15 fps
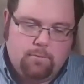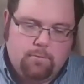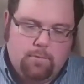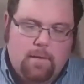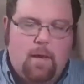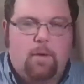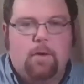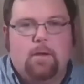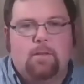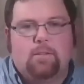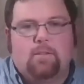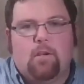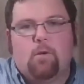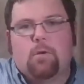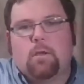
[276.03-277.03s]
Now it is
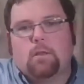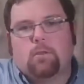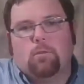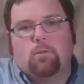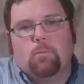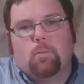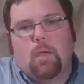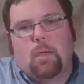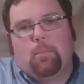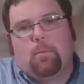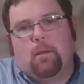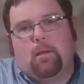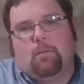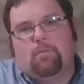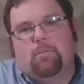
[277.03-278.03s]
soaking through the
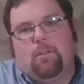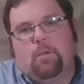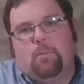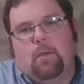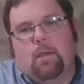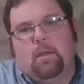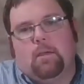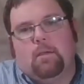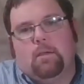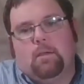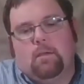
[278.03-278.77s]
paper. I can feel my